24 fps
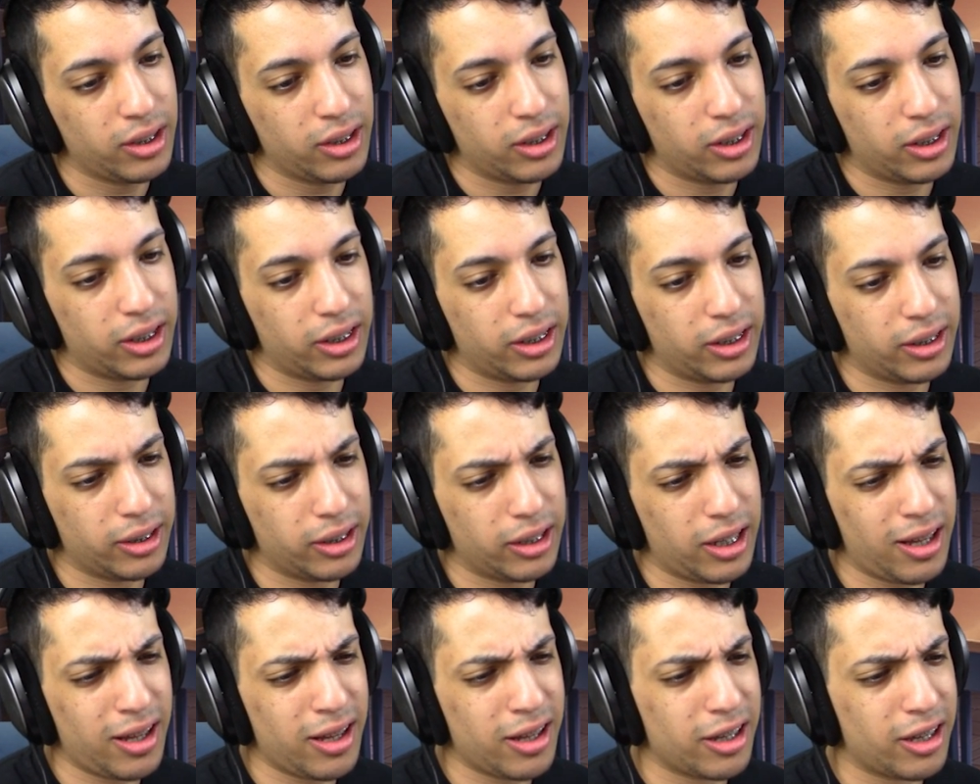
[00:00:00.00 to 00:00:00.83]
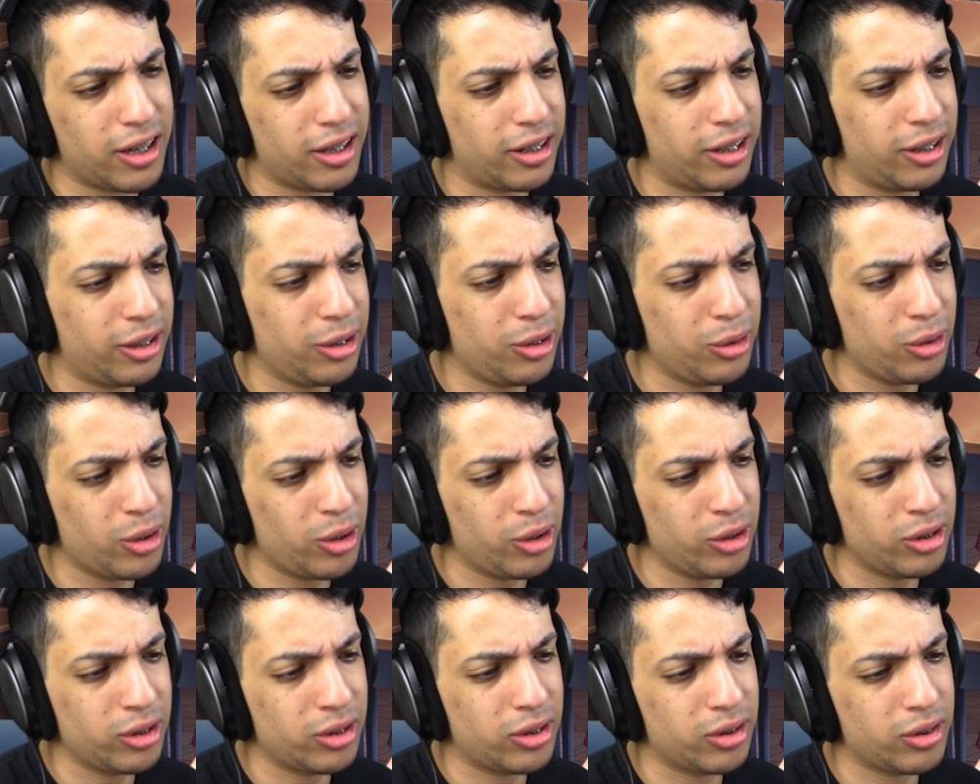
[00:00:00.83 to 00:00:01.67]
Are you
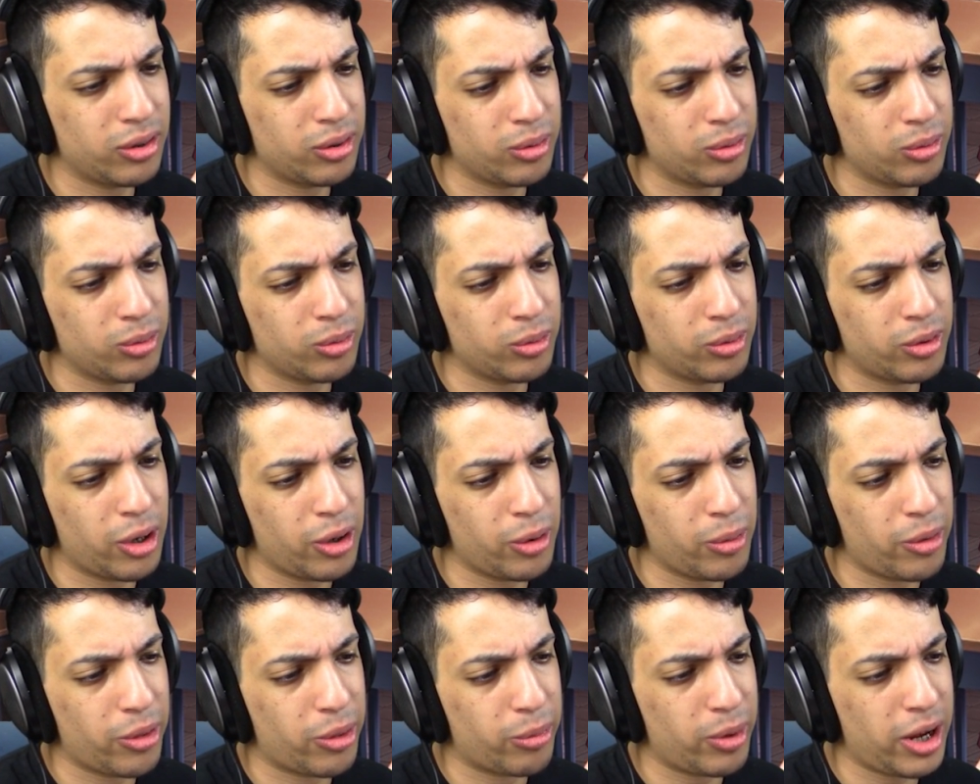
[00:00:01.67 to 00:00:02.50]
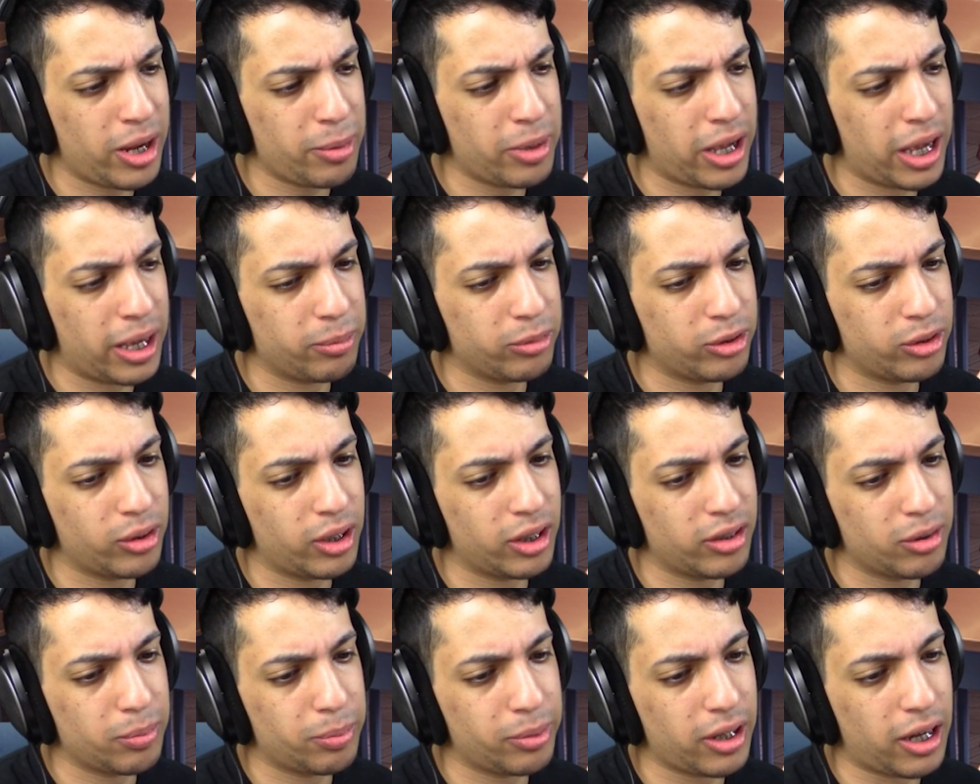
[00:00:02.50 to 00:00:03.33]
going to go with Ramham to
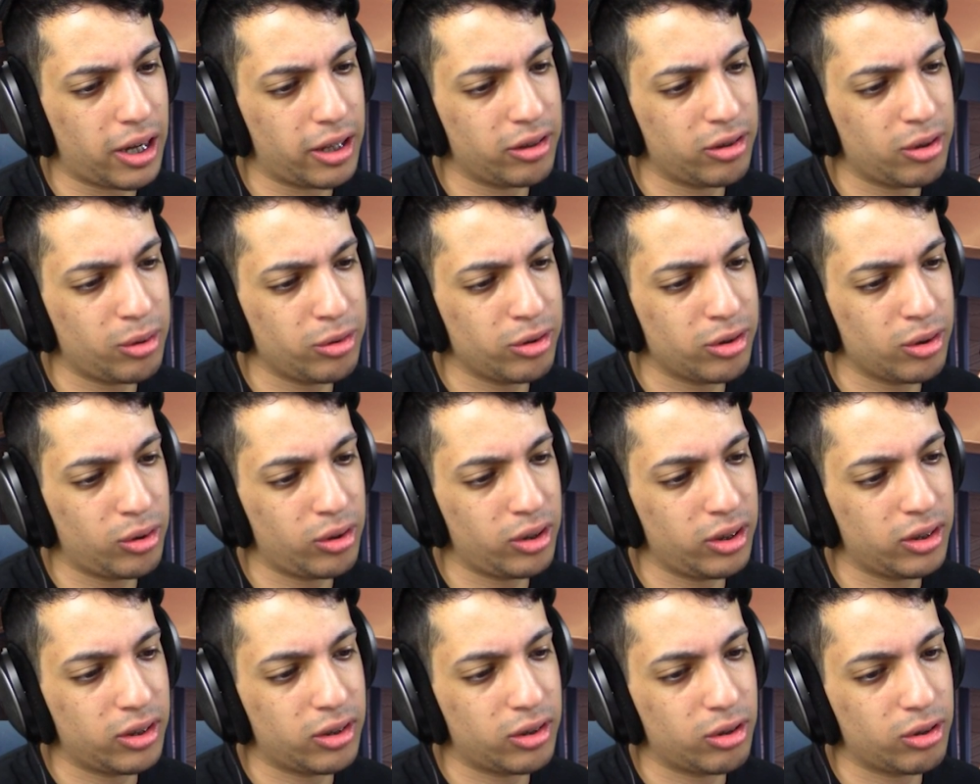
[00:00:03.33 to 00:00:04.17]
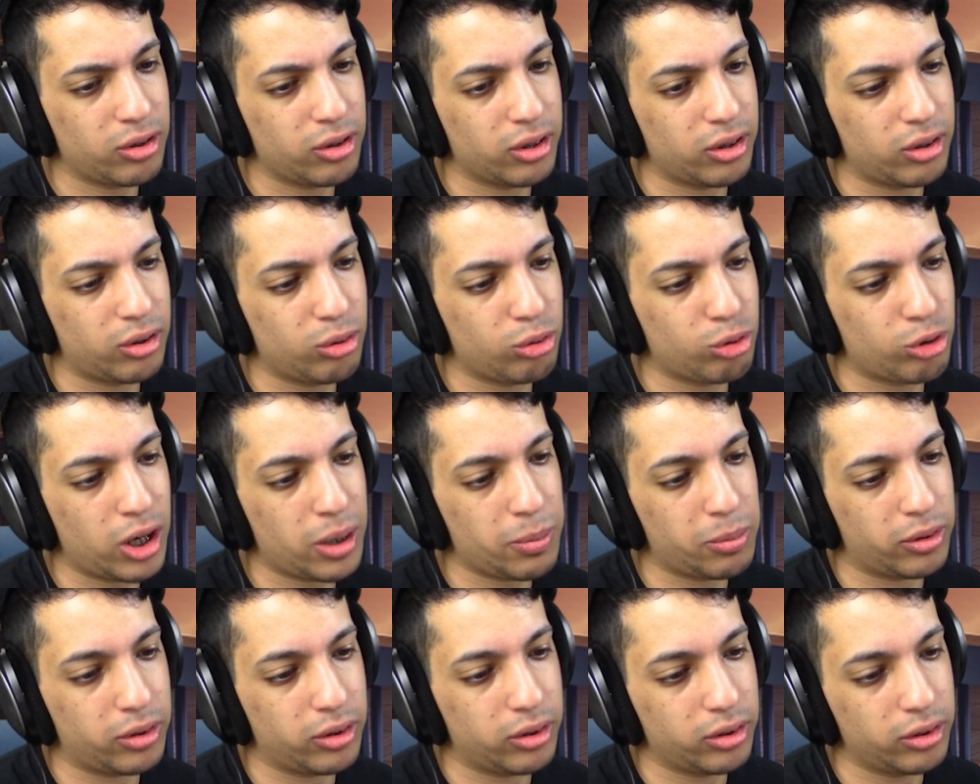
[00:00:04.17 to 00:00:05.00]
get supplies? There is no need to
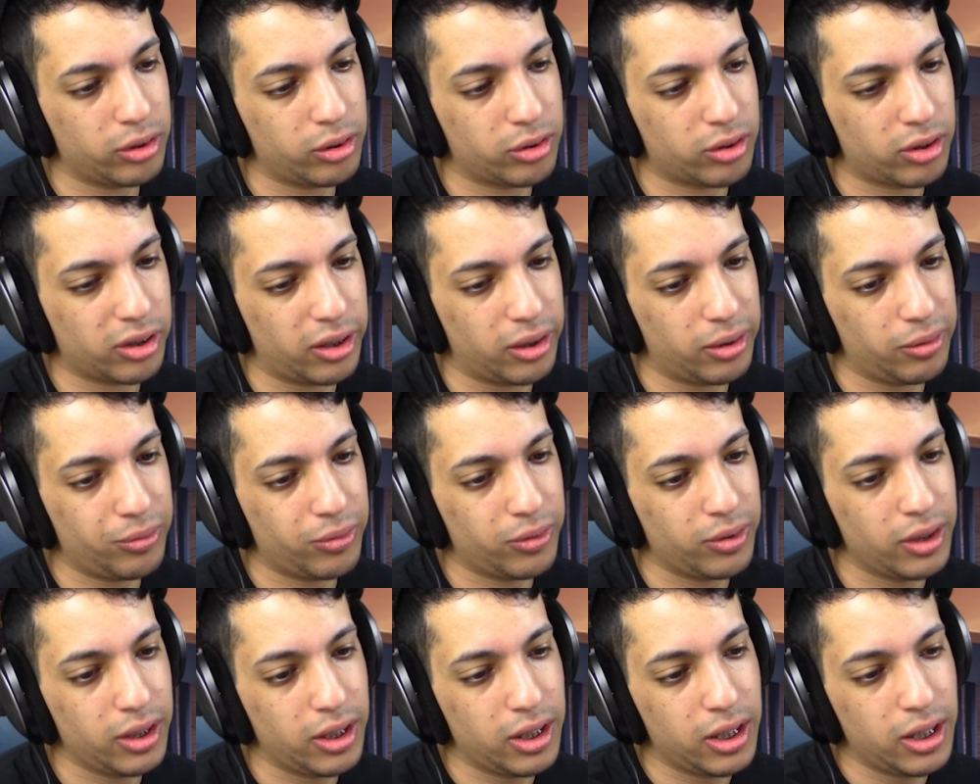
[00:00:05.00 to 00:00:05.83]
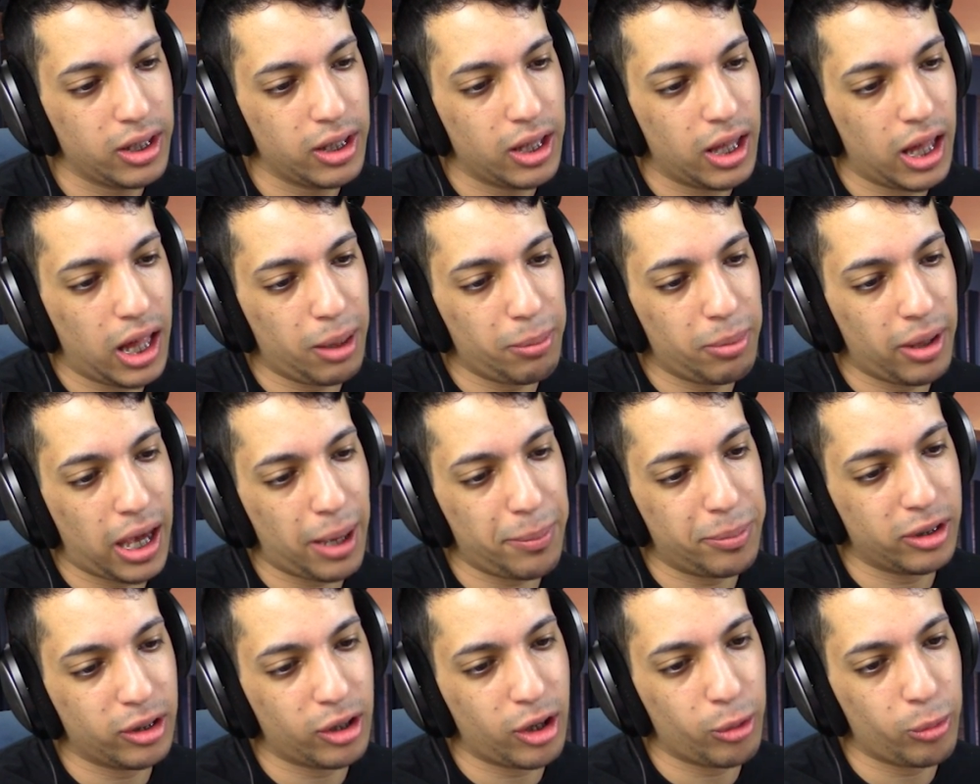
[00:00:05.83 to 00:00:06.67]
trouble yourself. I'll be
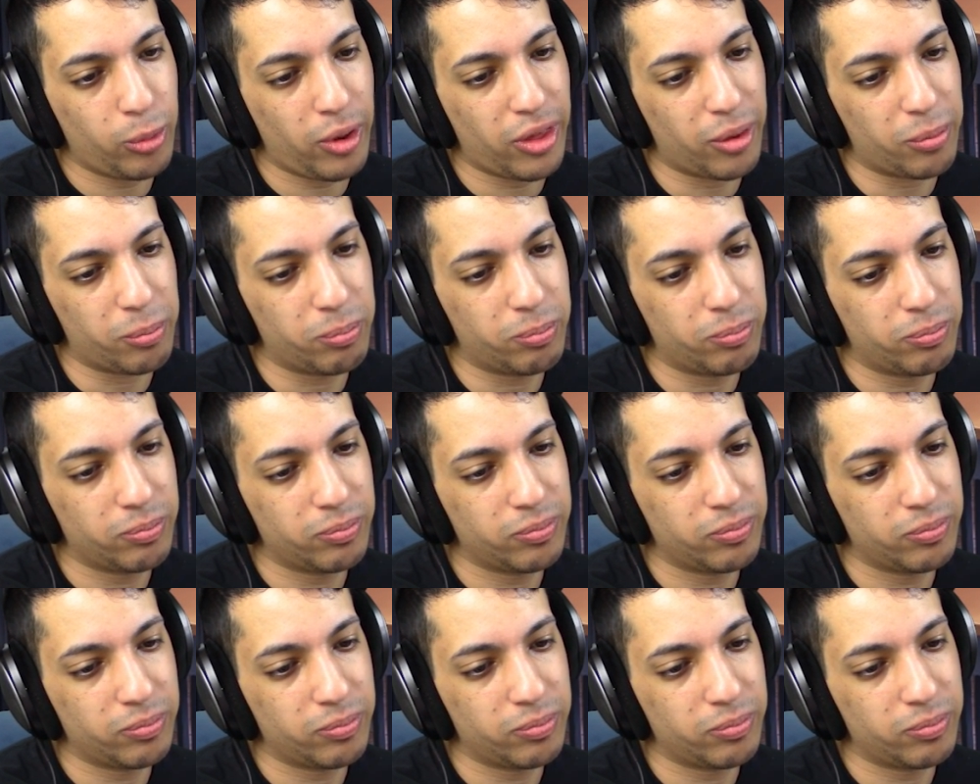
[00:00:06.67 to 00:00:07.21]
happy to go with him.